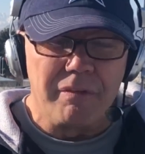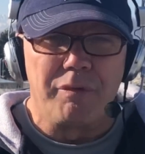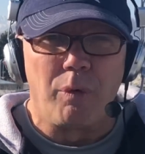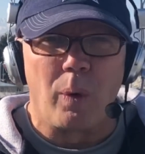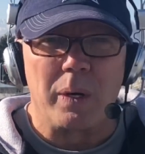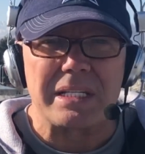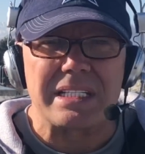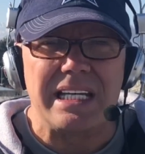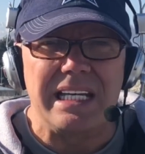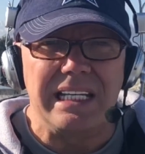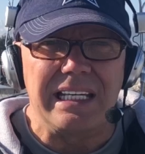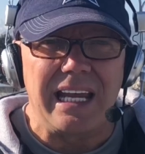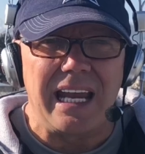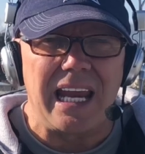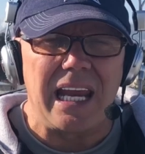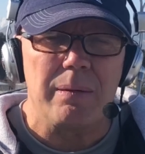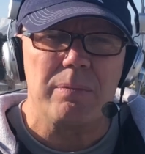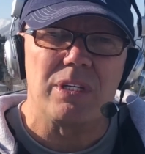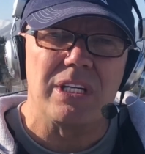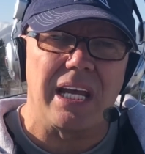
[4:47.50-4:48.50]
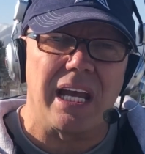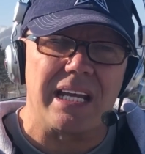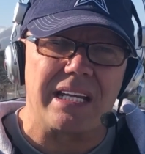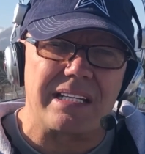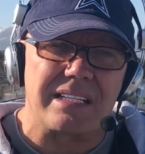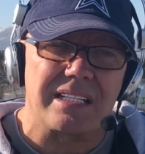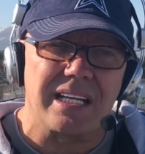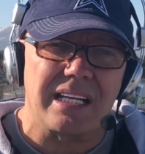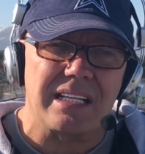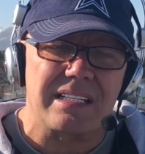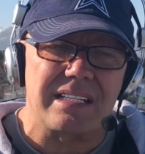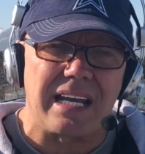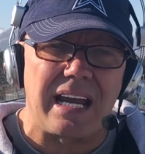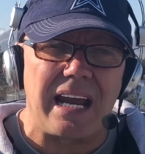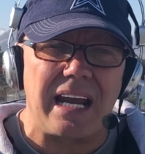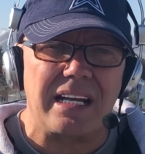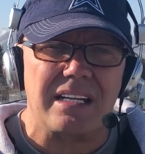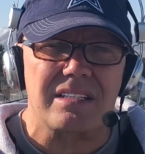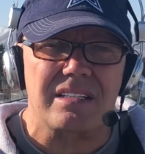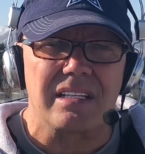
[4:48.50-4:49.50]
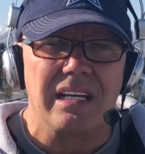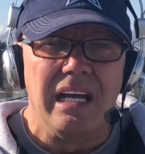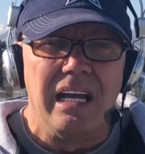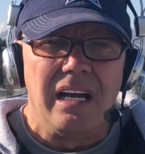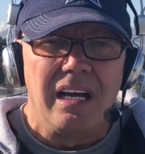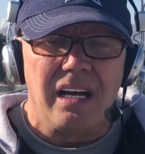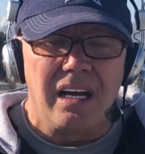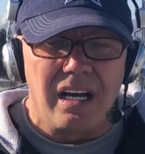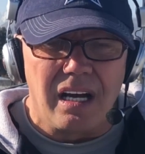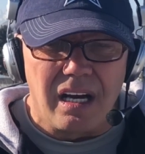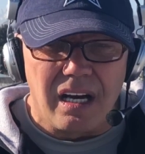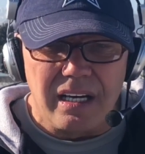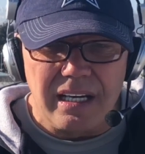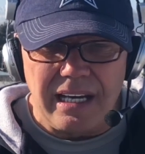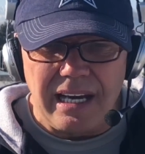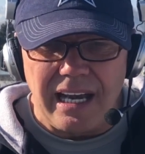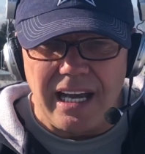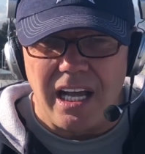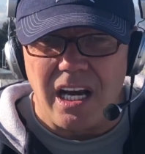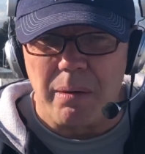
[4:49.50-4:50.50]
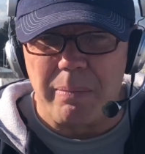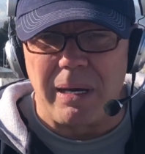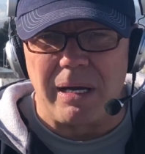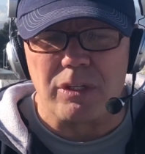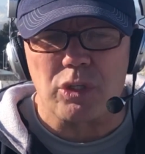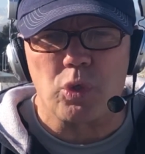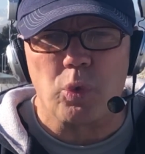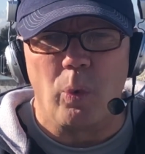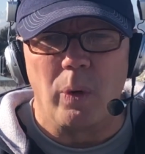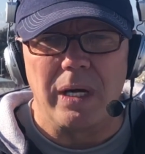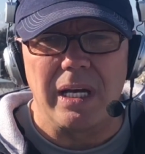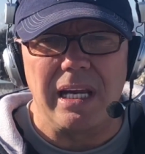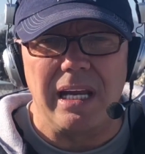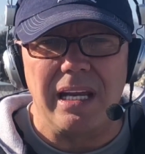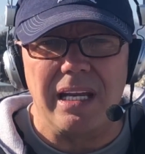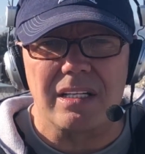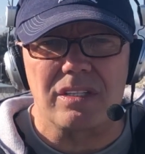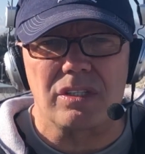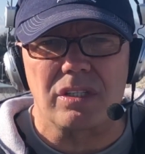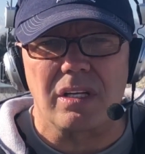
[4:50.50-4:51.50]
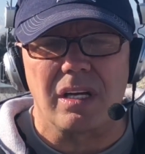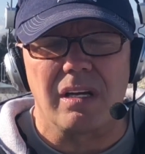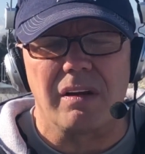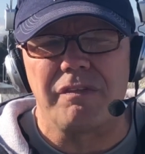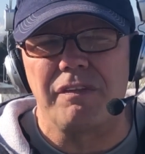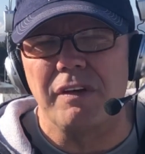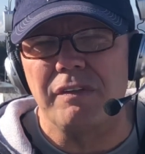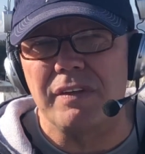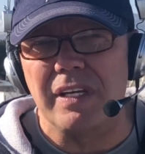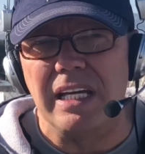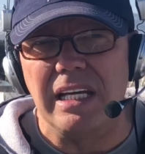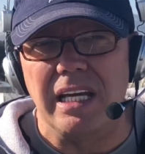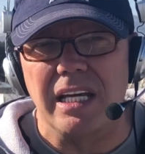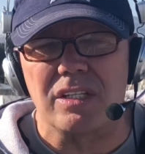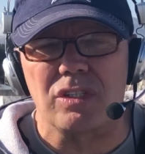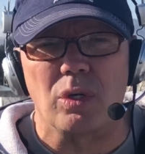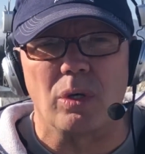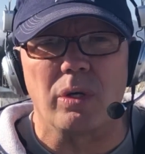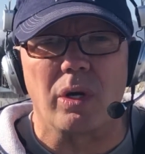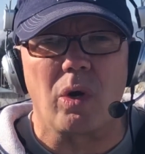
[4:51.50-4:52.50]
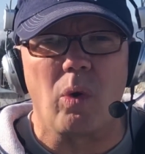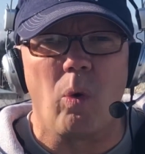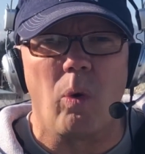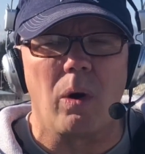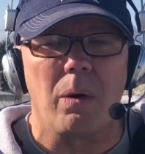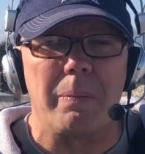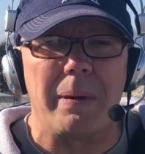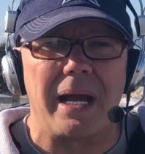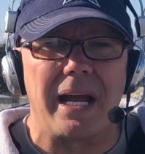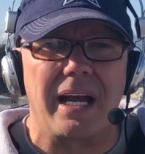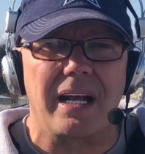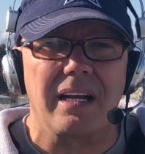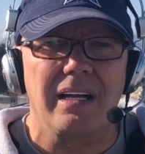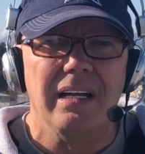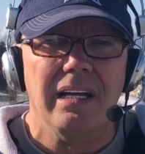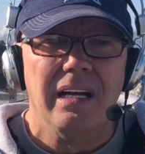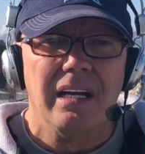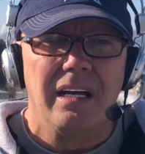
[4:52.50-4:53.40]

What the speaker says: 14 games, he had 6 sacks. He had about 20 hits, 15 hits on the quarterback